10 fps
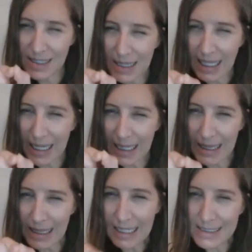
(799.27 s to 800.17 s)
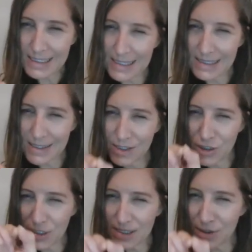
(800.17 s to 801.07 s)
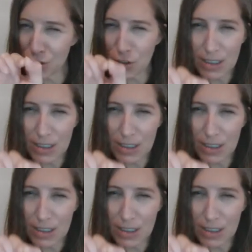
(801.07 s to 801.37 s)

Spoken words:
to like less, just